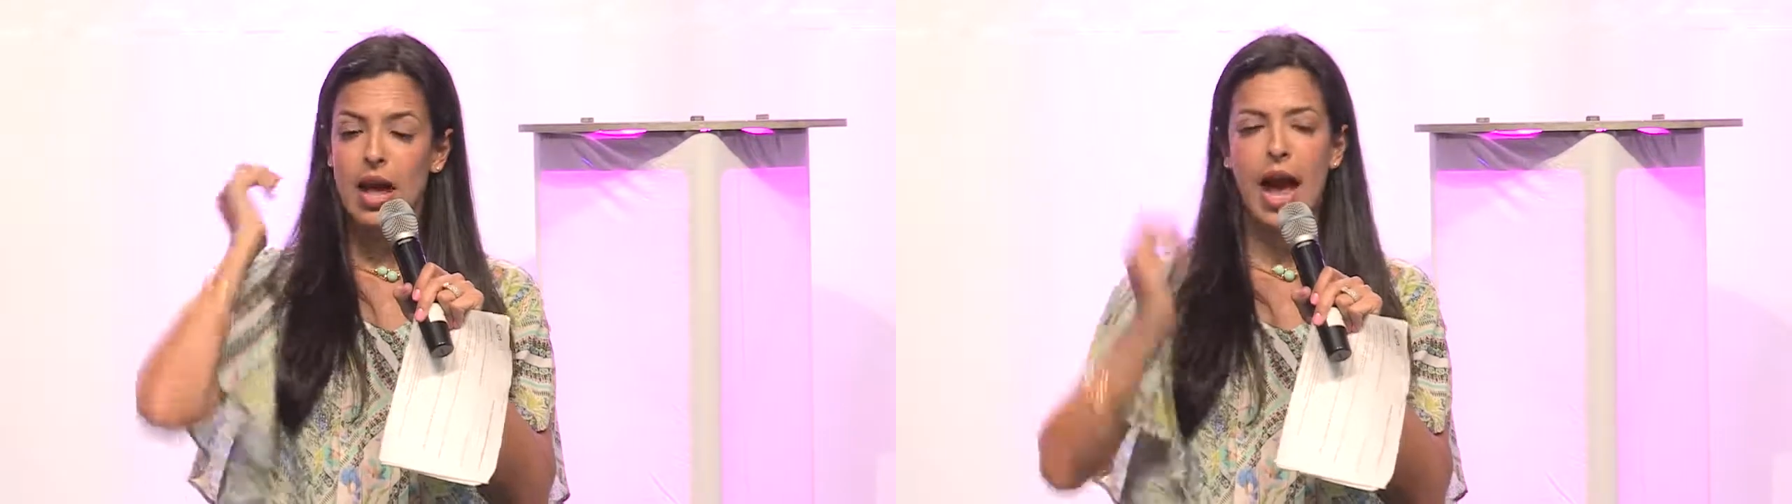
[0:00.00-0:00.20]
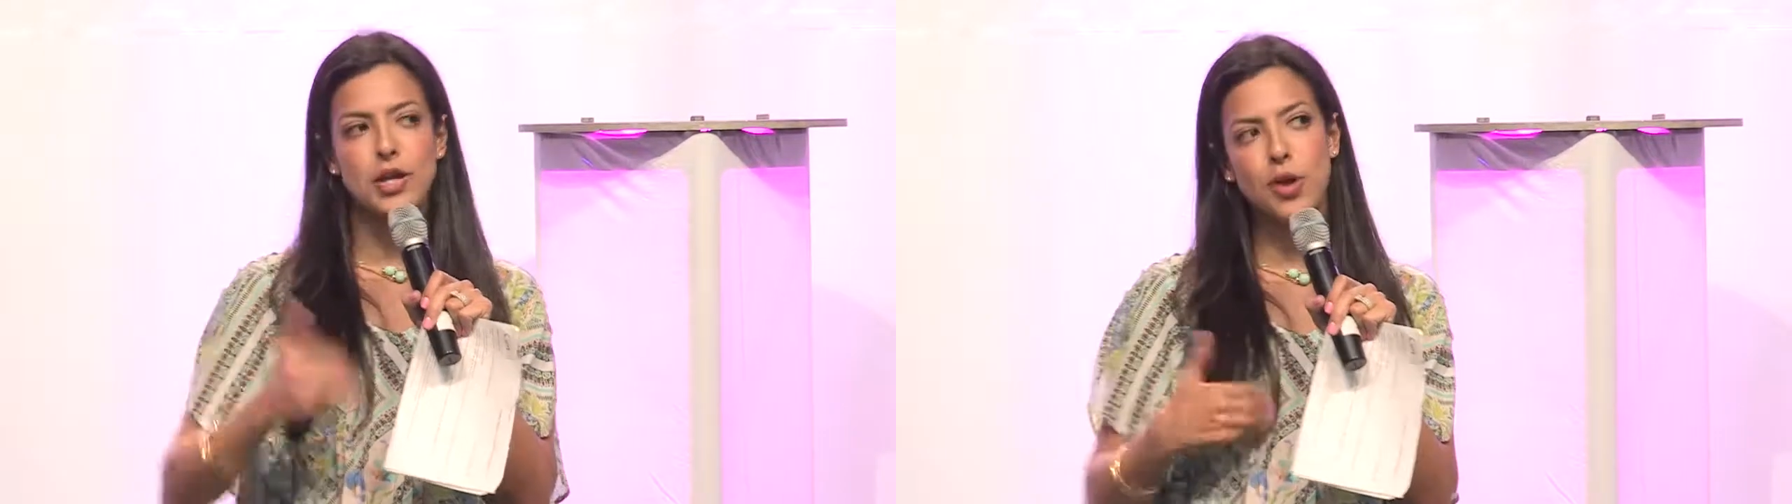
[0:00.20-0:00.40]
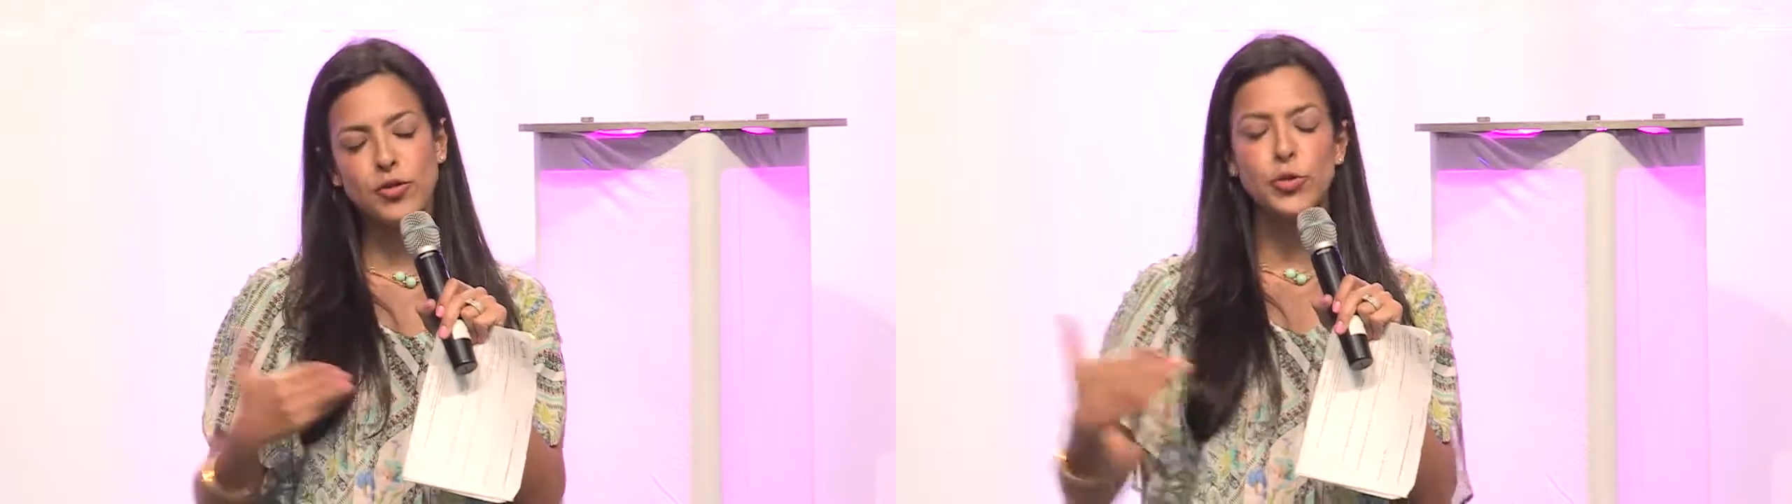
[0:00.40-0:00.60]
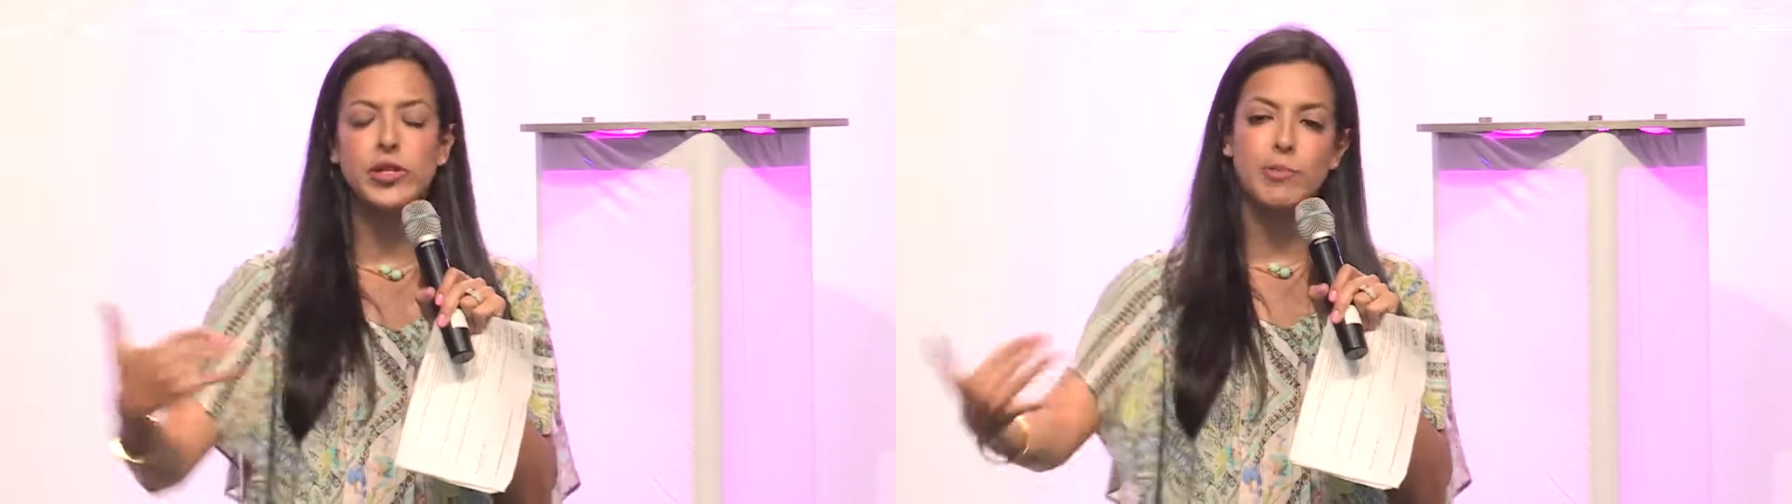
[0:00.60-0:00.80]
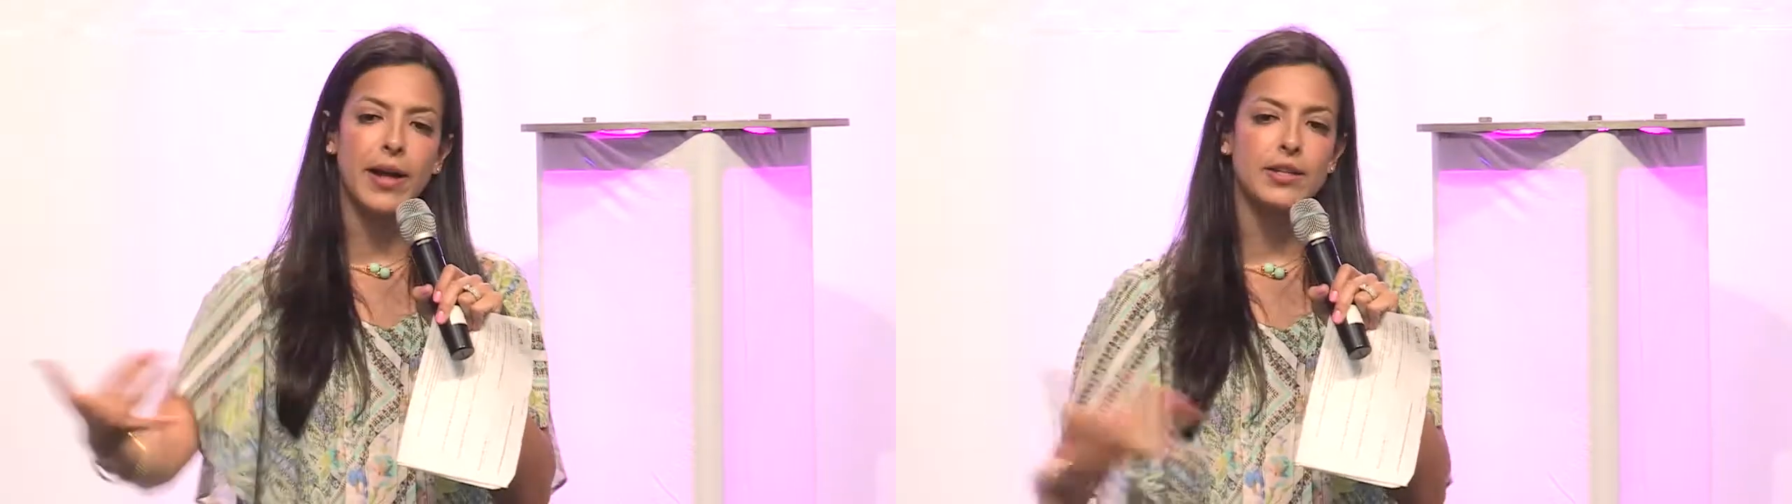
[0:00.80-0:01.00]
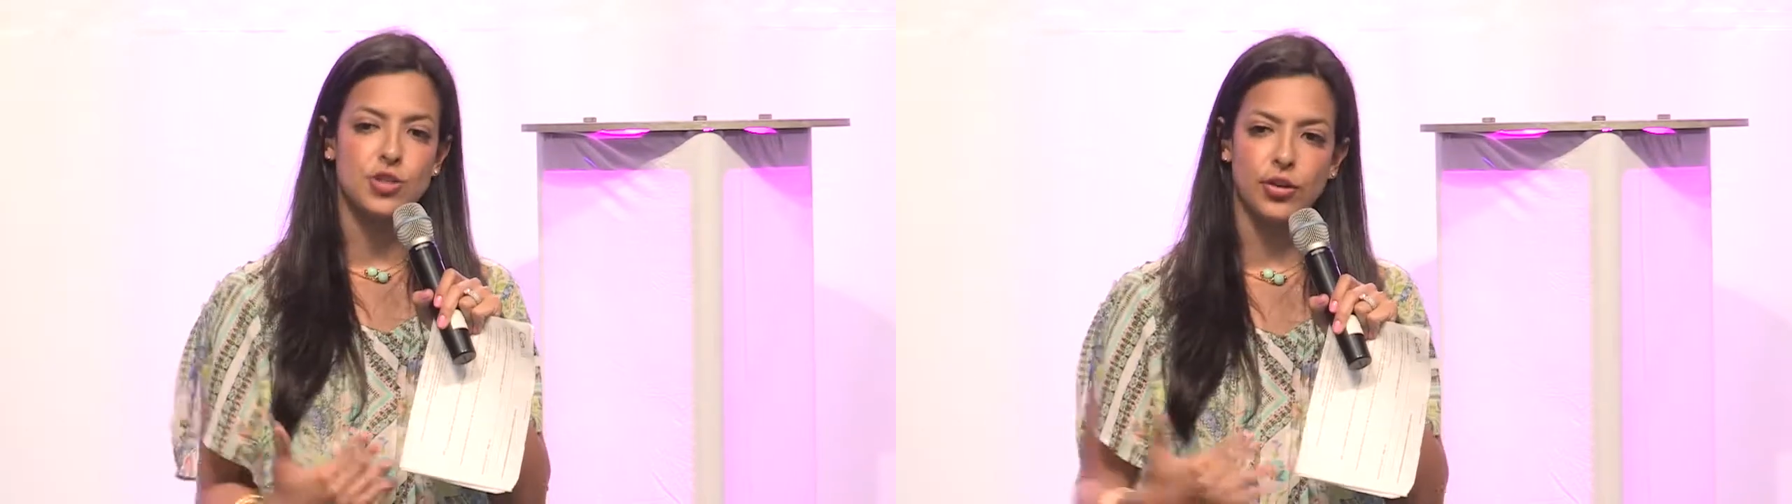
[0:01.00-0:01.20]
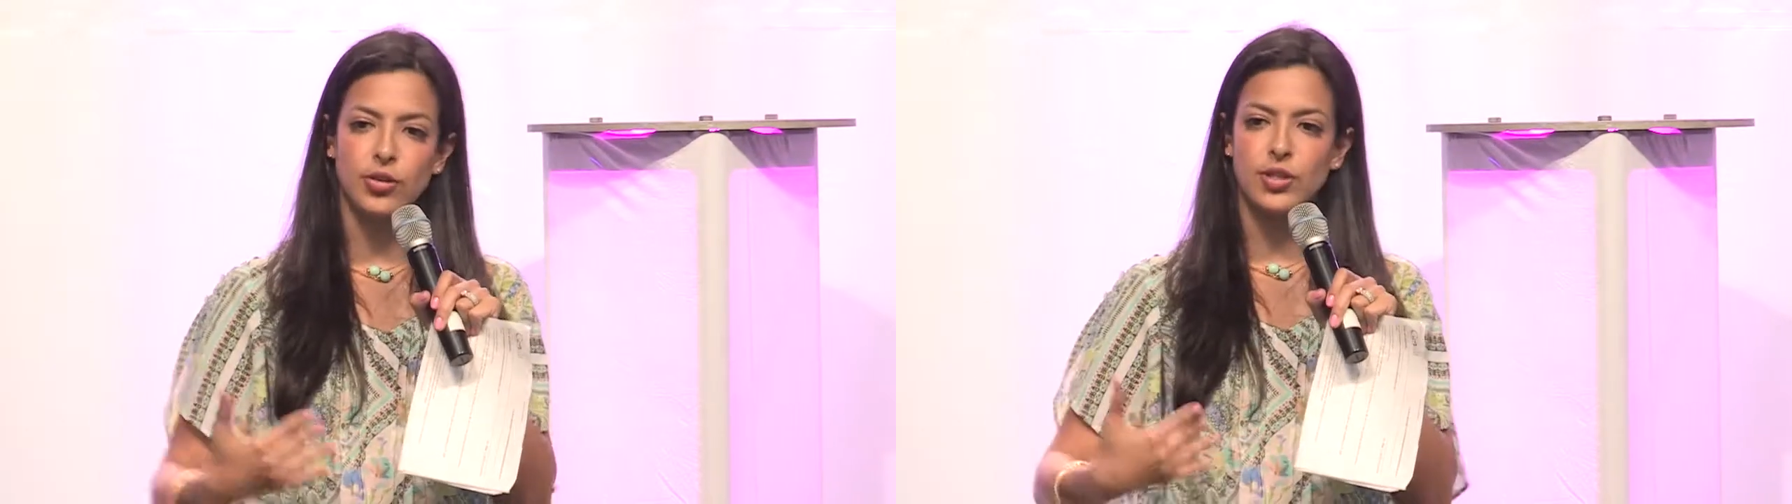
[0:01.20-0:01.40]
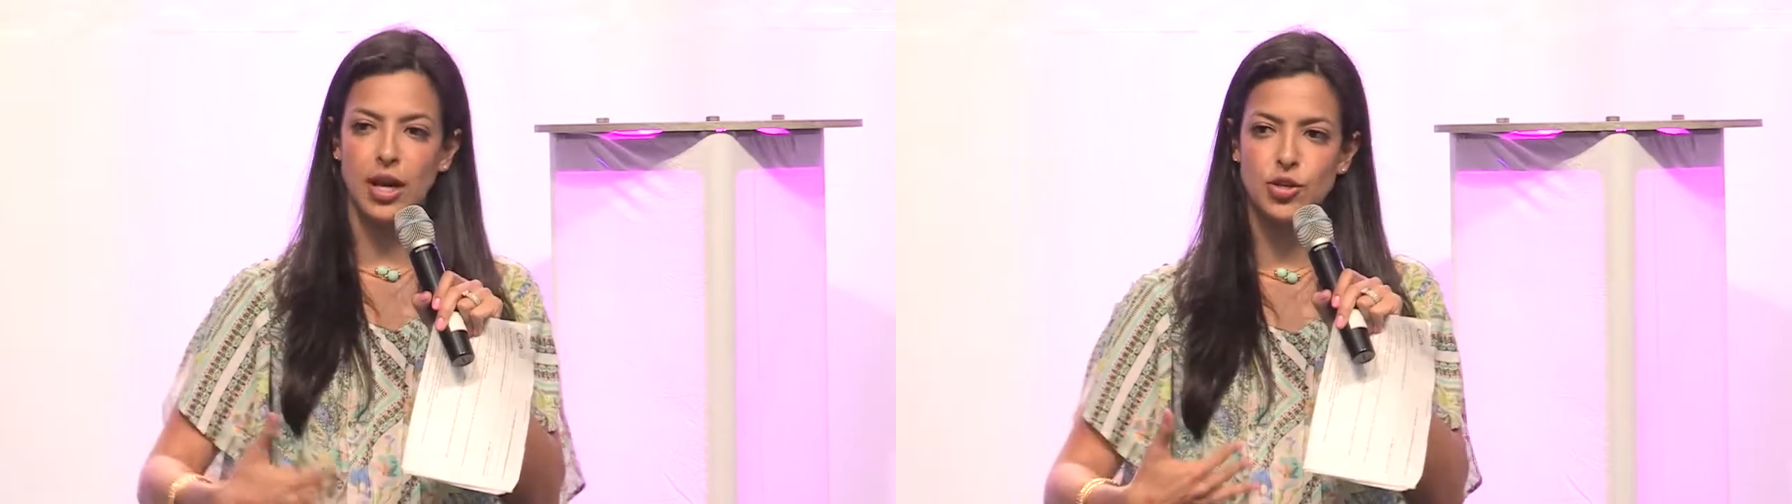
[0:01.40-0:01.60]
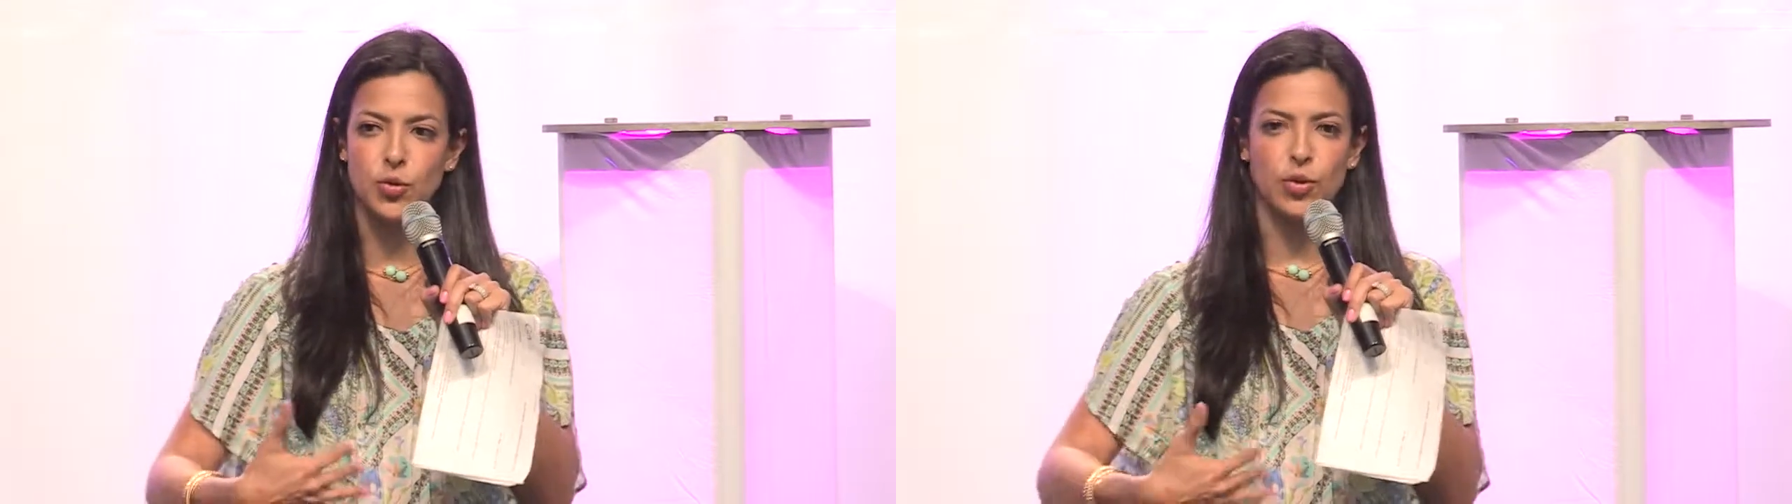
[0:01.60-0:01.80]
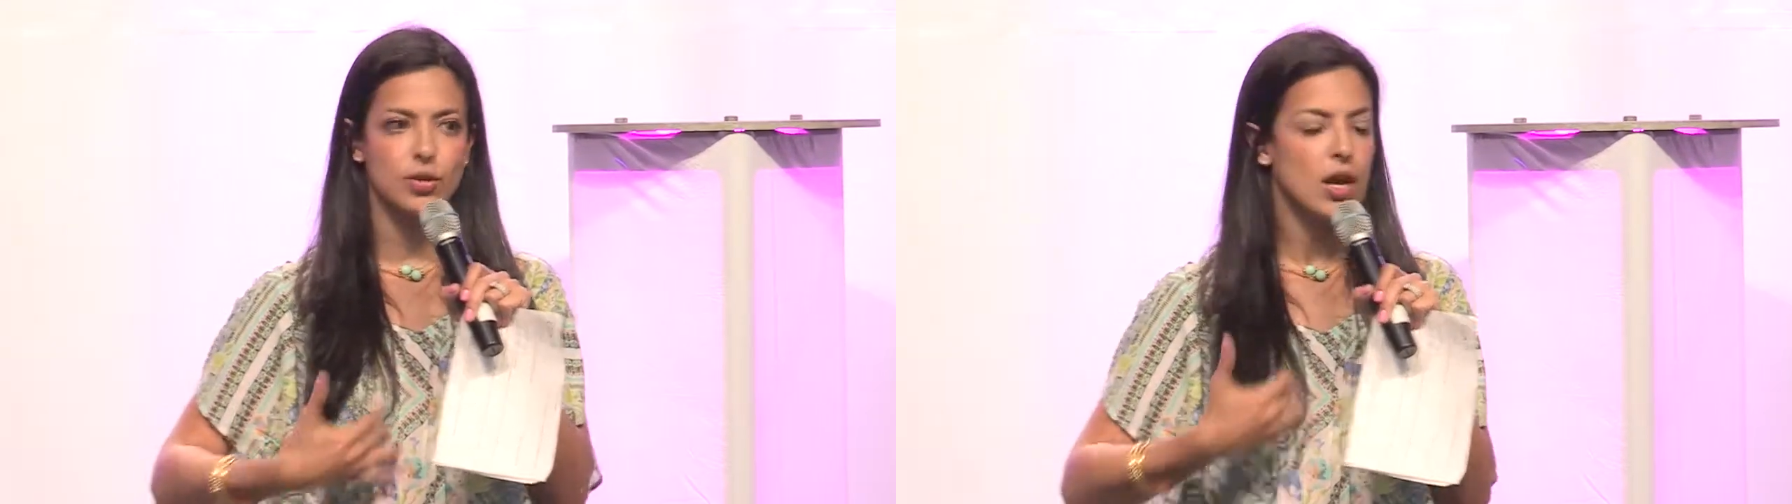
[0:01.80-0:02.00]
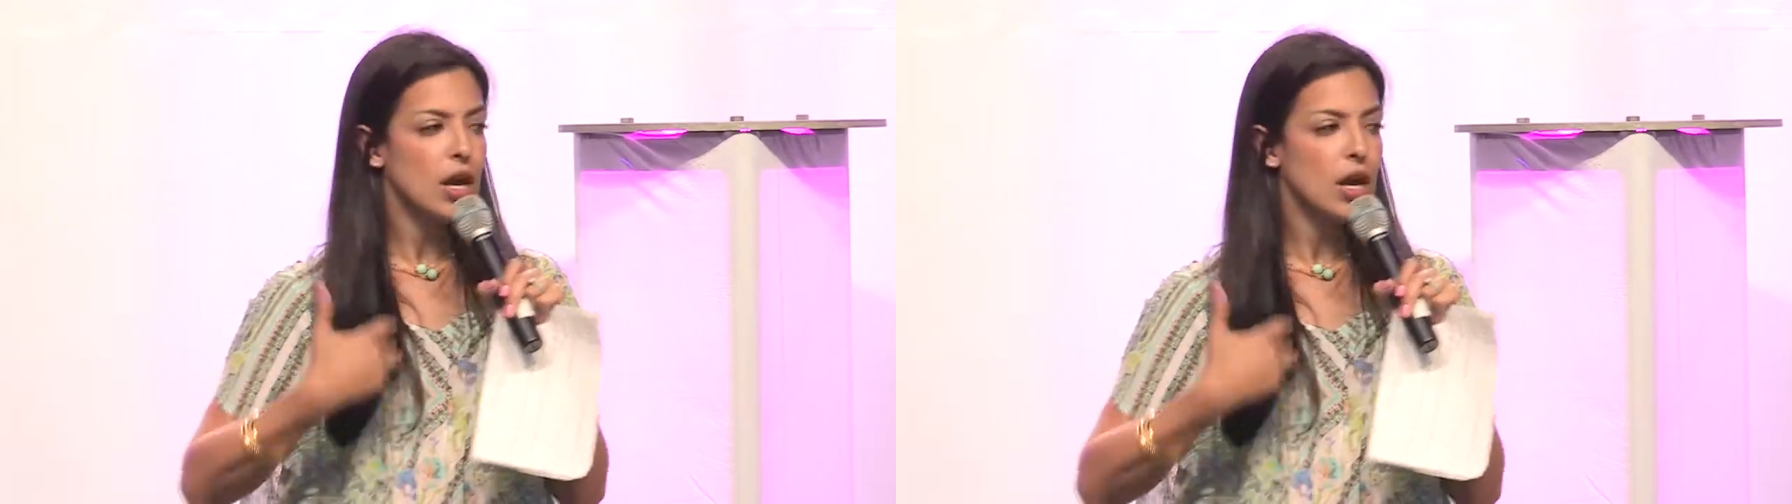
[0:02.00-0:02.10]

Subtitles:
and you have to respect each other's schedules.